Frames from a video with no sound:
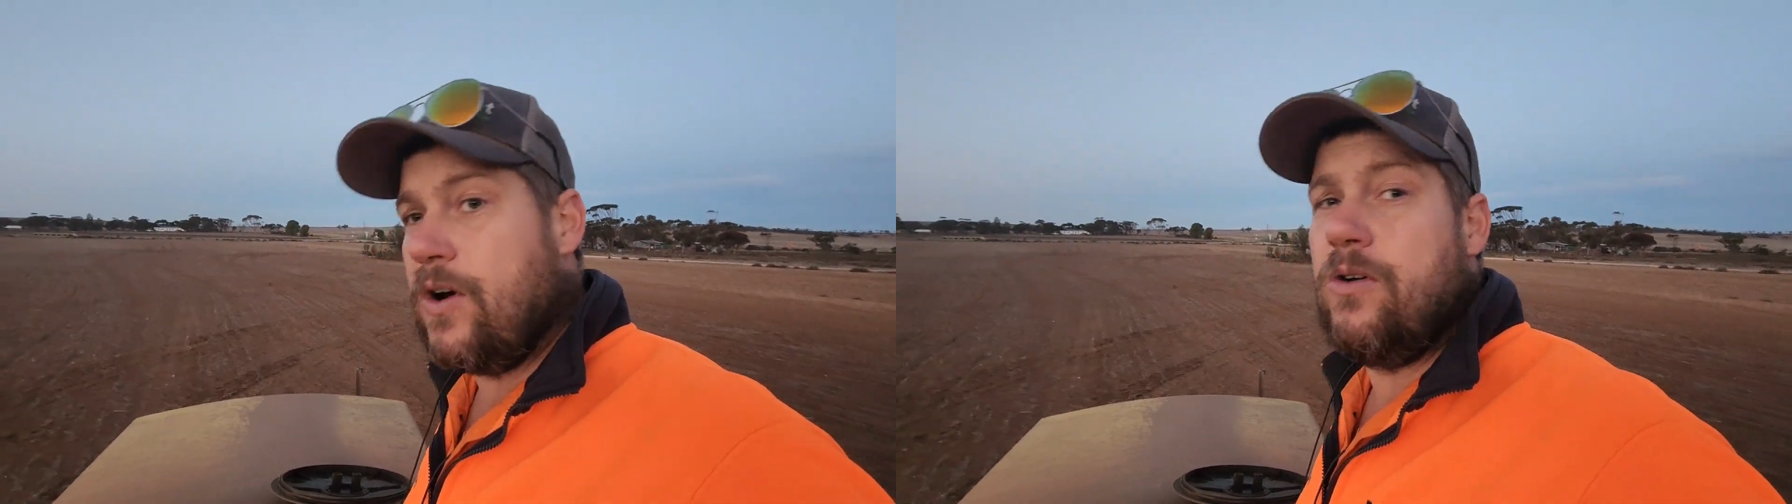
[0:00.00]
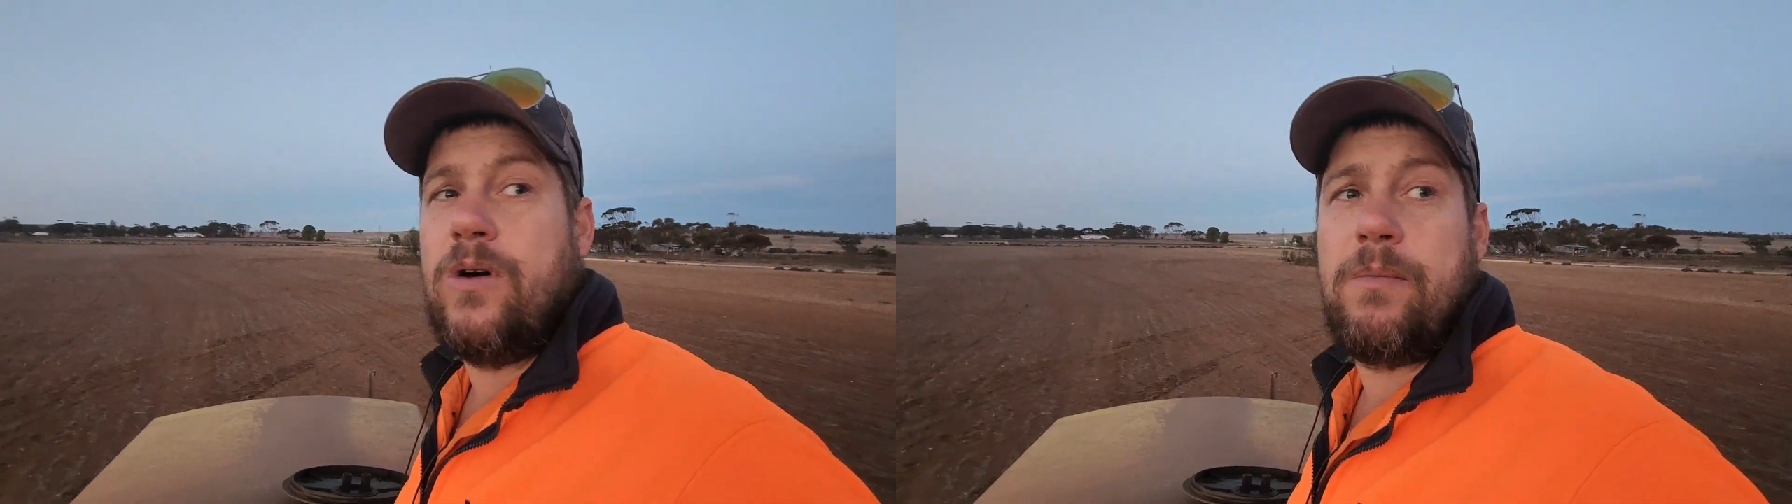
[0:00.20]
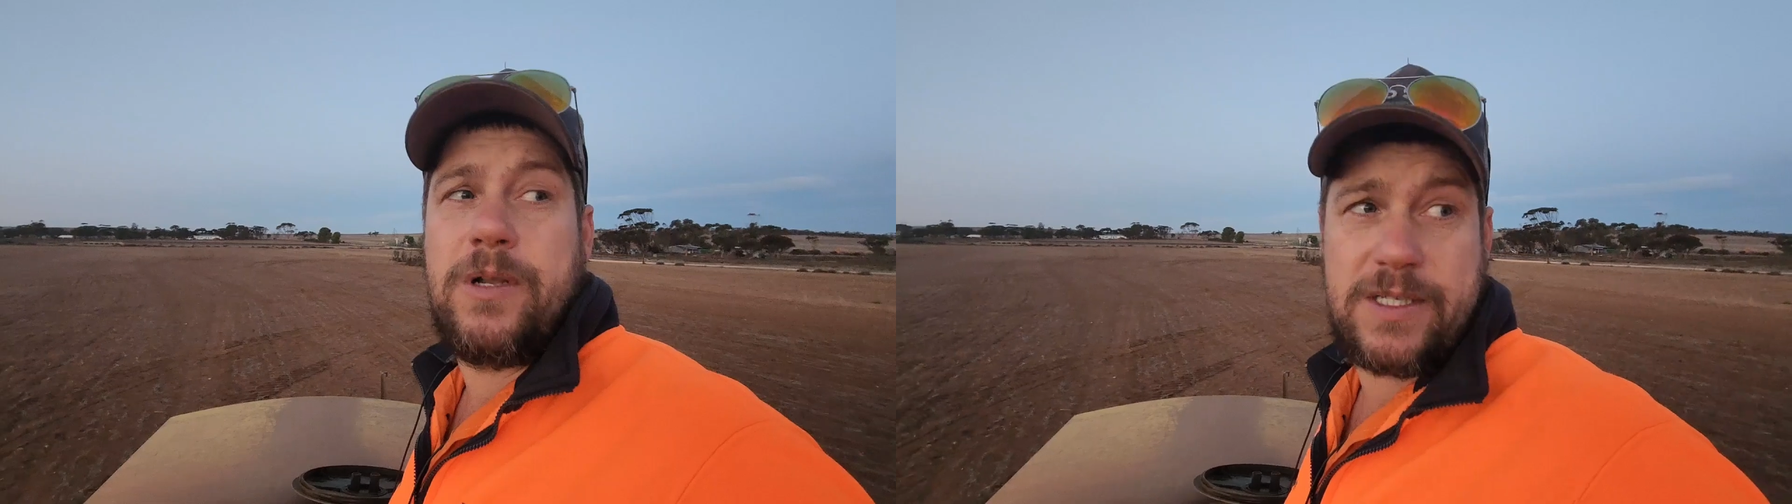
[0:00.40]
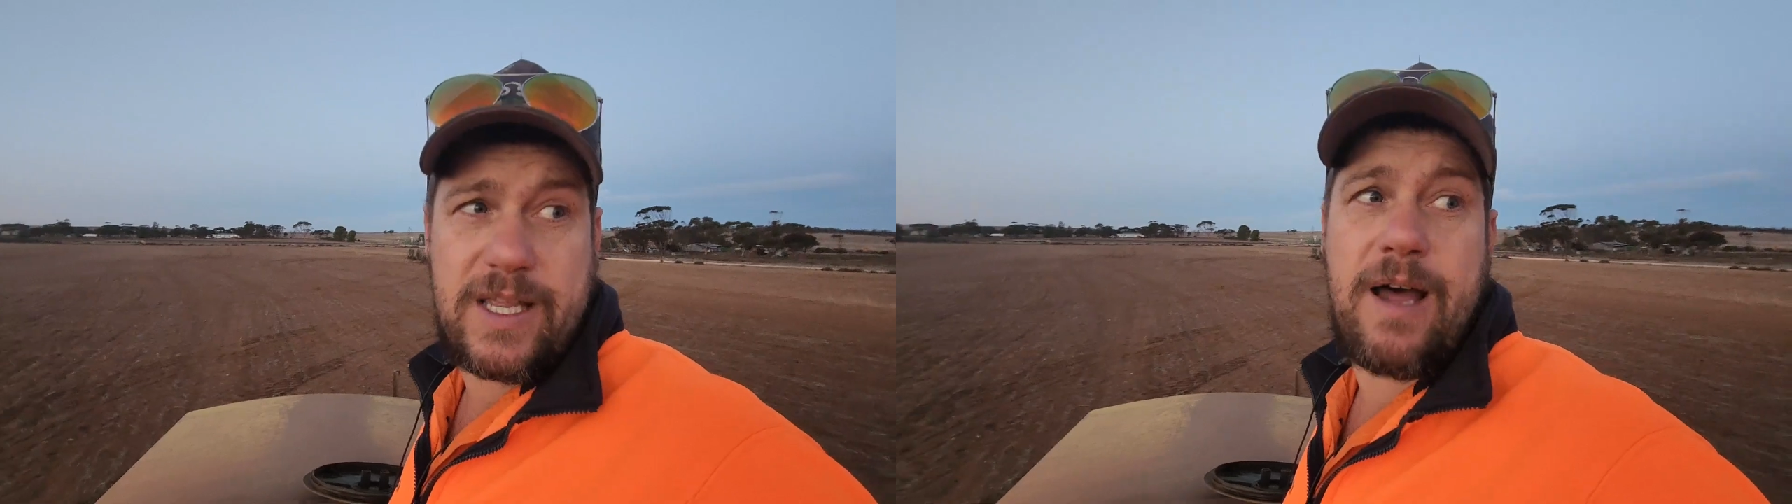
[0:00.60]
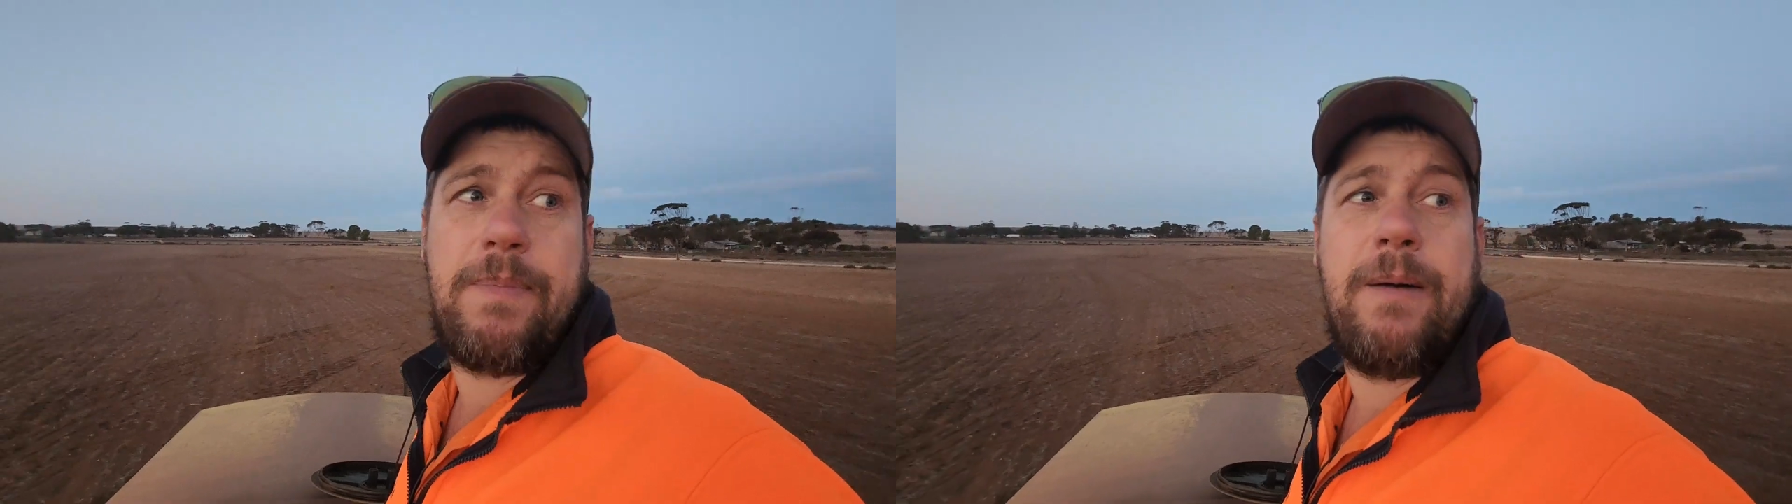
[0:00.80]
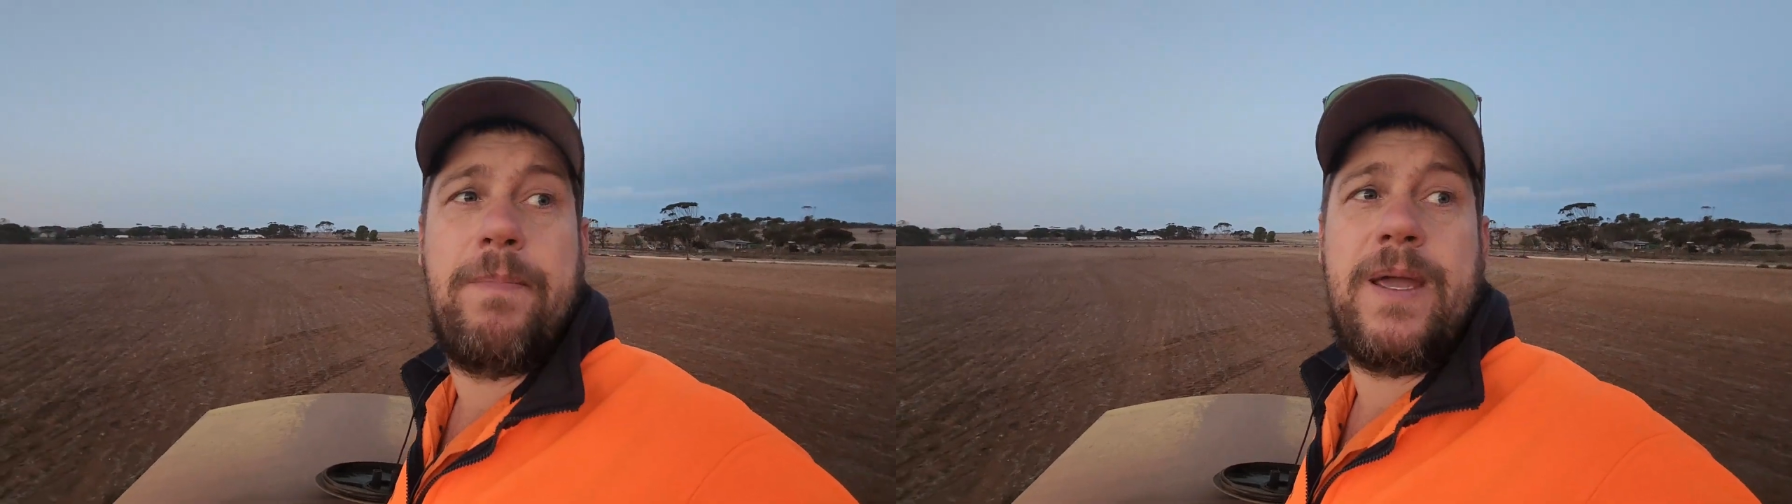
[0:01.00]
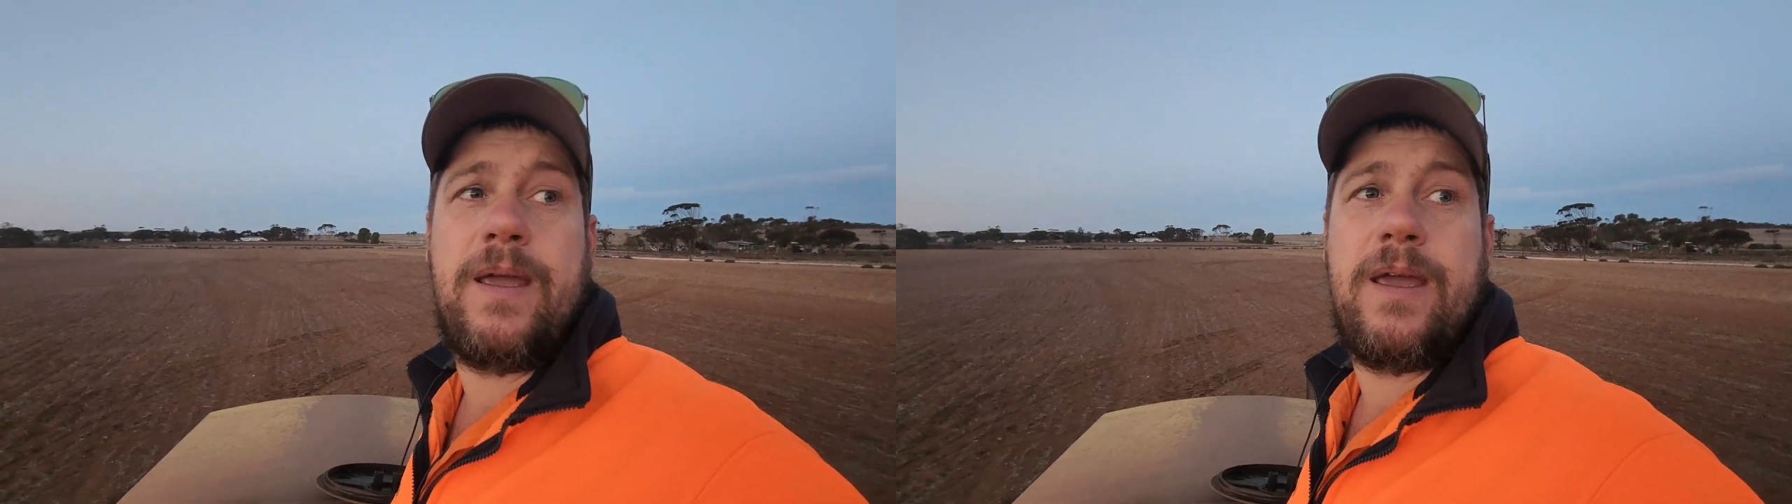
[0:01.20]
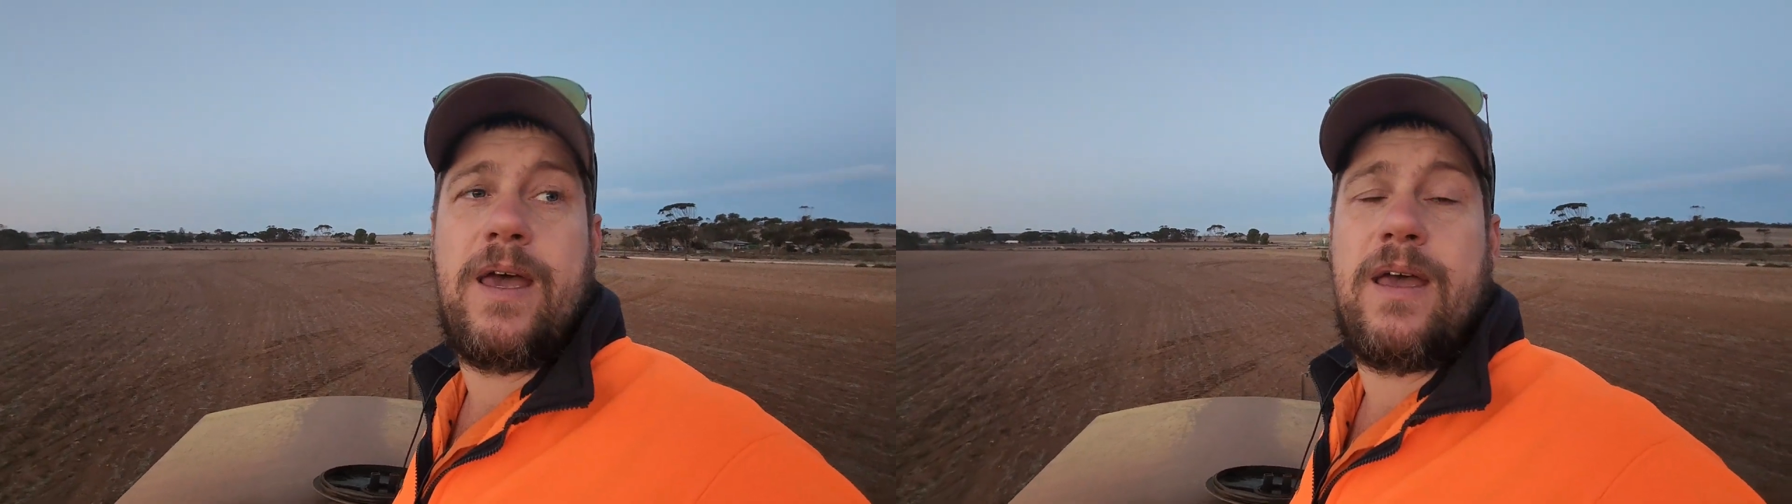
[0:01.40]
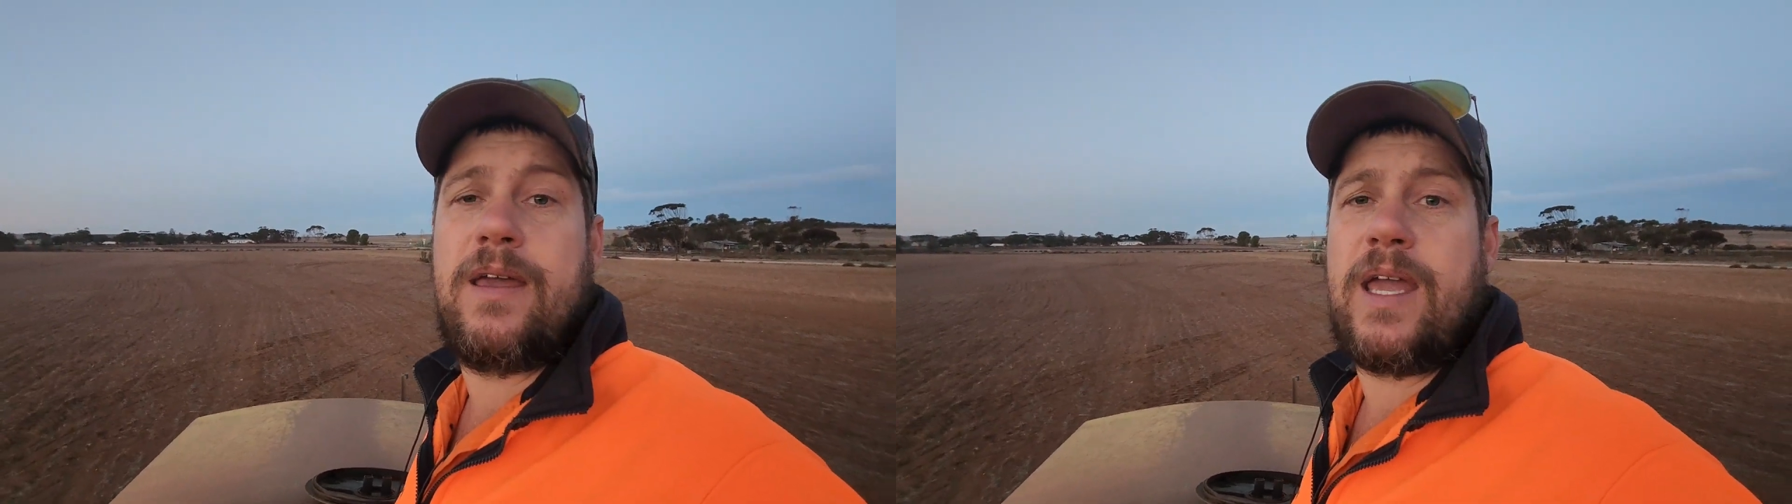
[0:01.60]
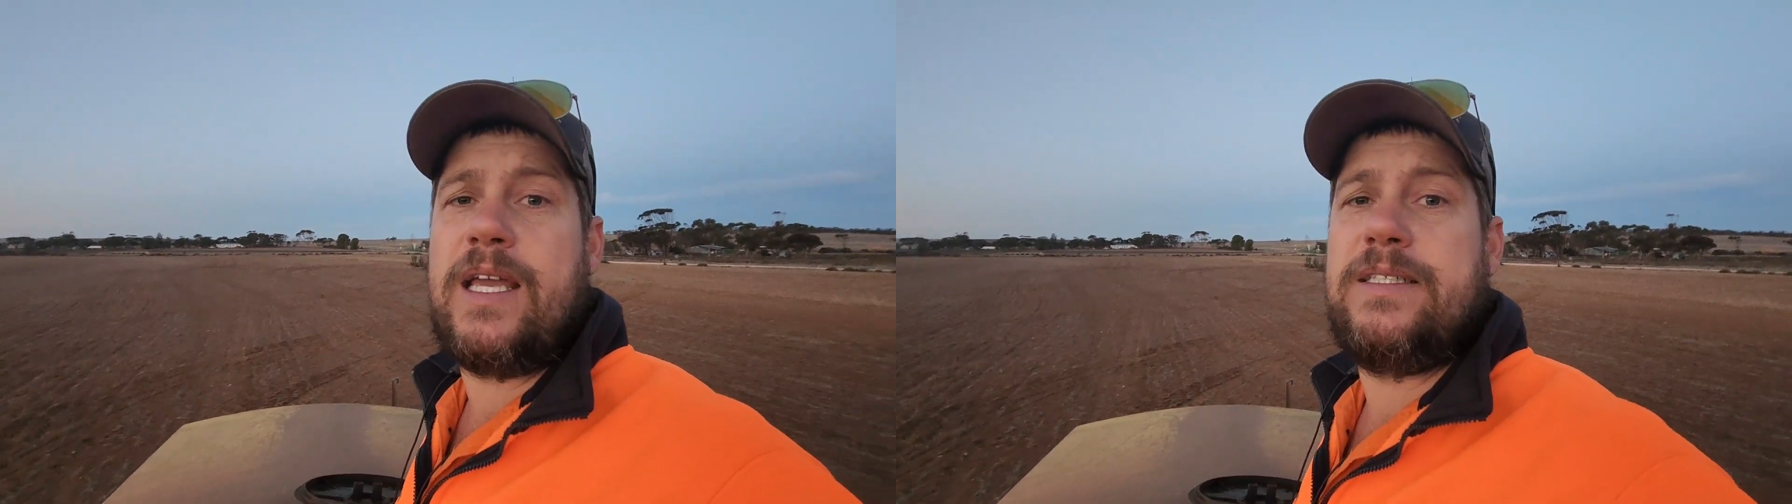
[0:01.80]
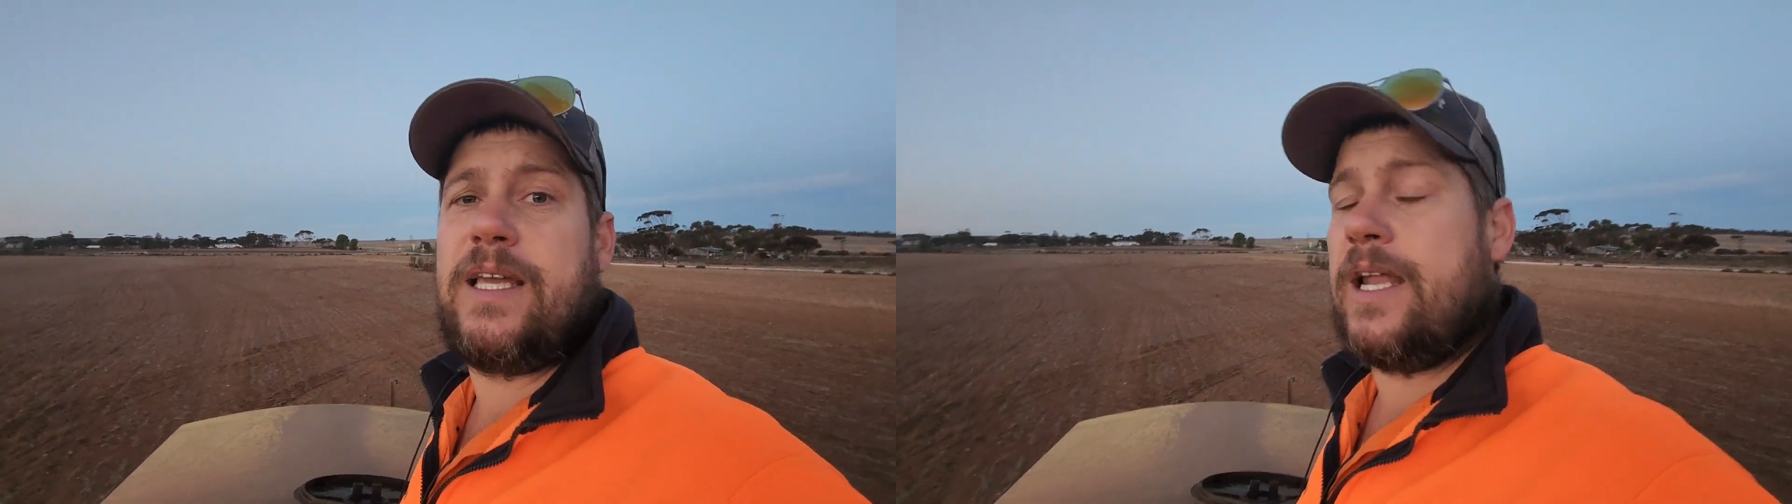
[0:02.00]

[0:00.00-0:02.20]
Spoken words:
full, I'm going to start pumping Easy